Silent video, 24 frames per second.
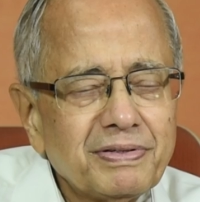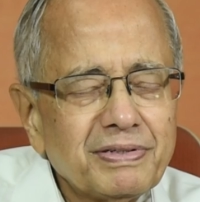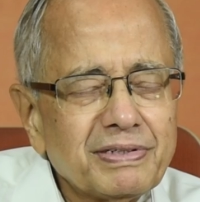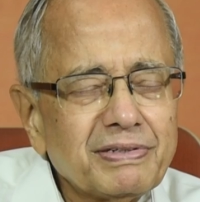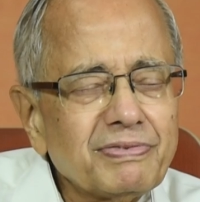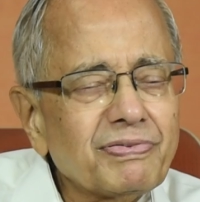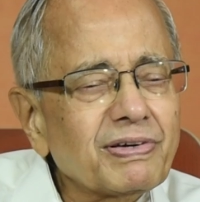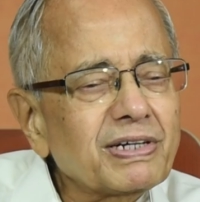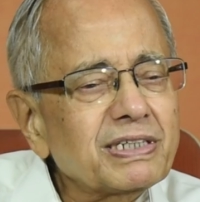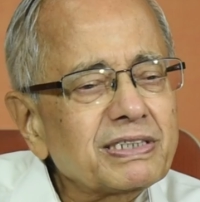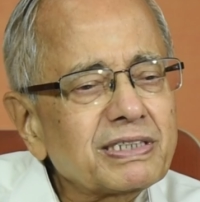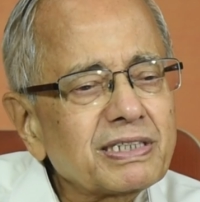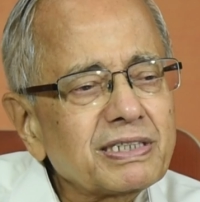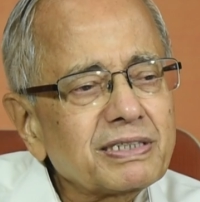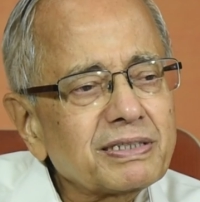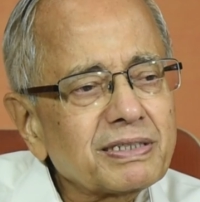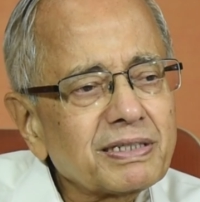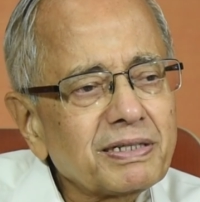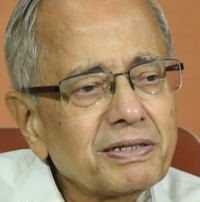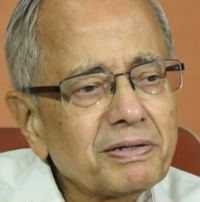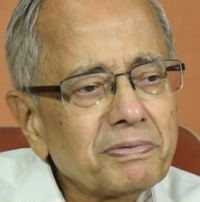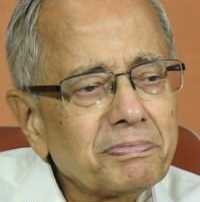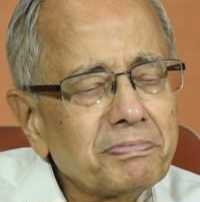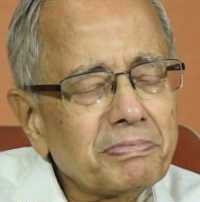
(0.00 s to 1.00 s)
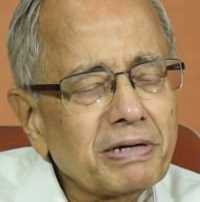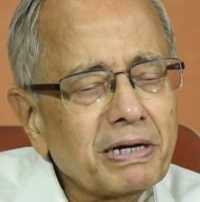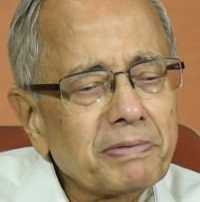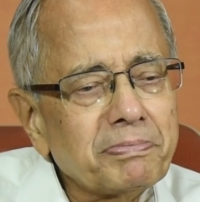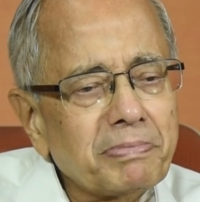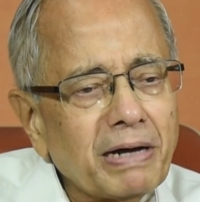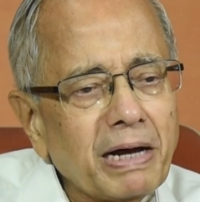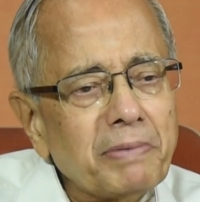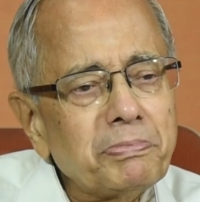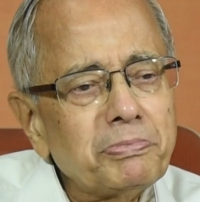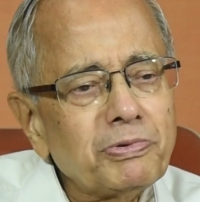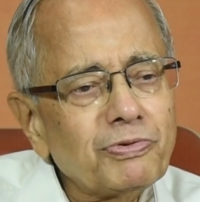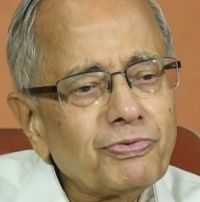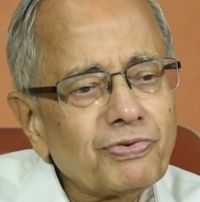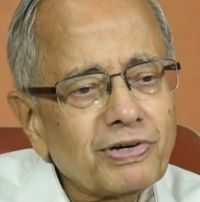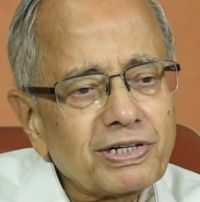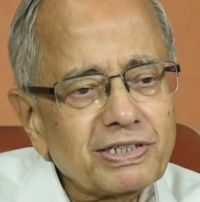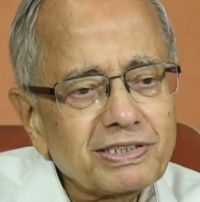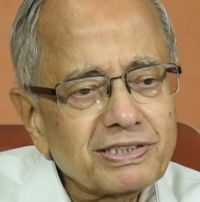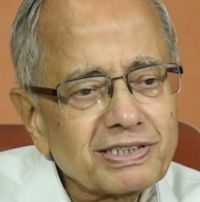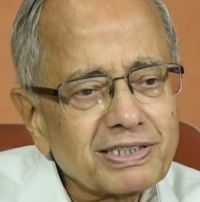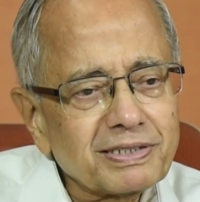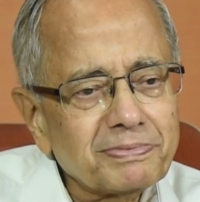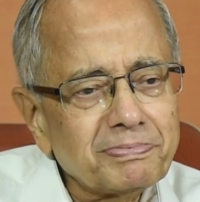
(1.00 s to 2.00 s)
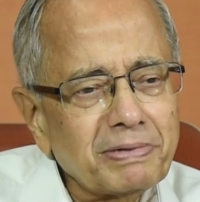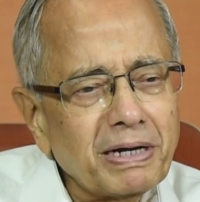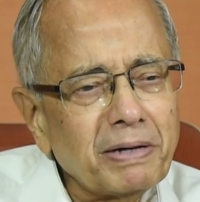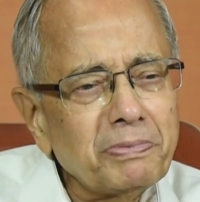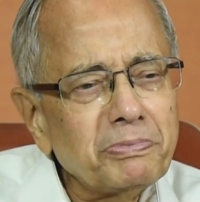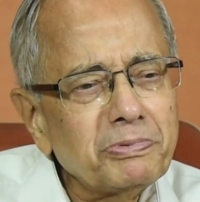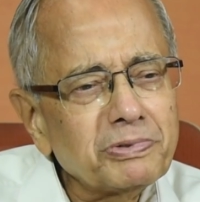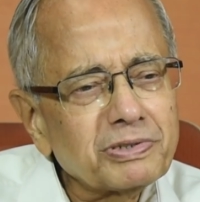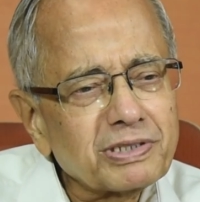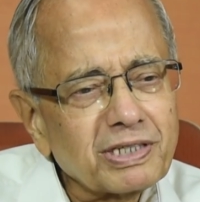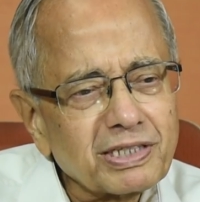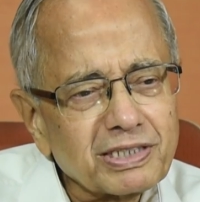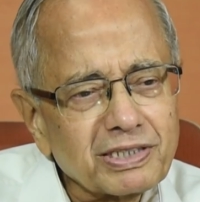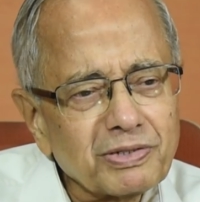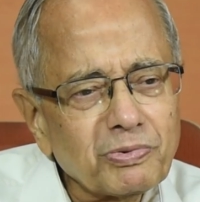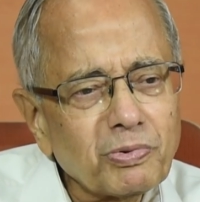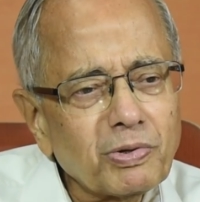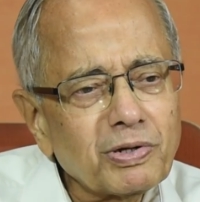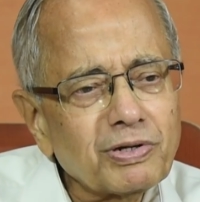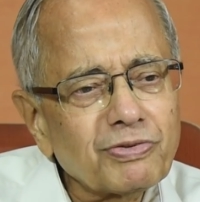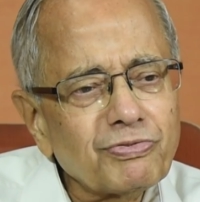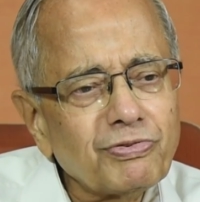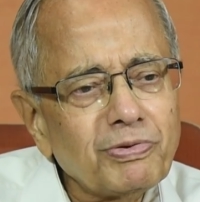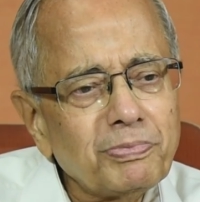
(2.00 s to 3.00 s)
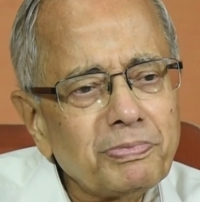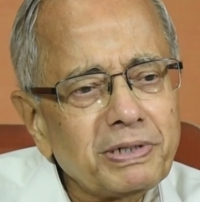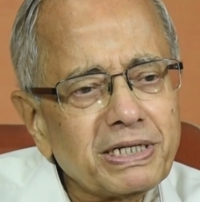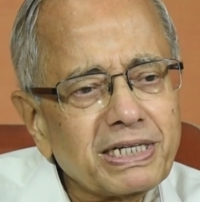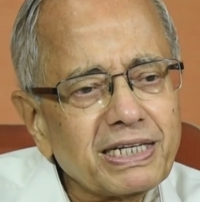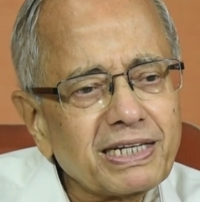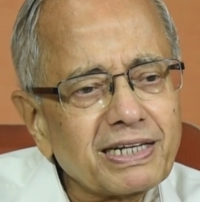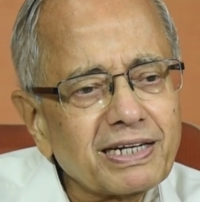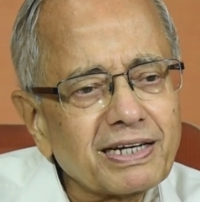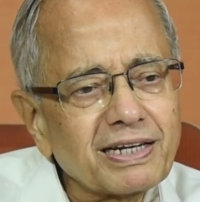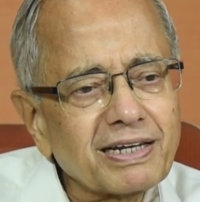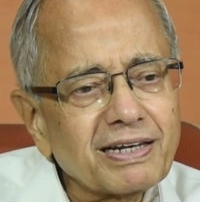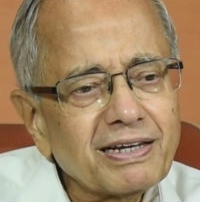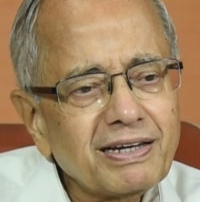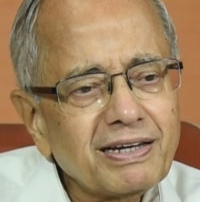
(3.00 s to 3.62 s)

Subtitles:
See, for instance, bamboo, for instance. Bamboo is such a wonderful material.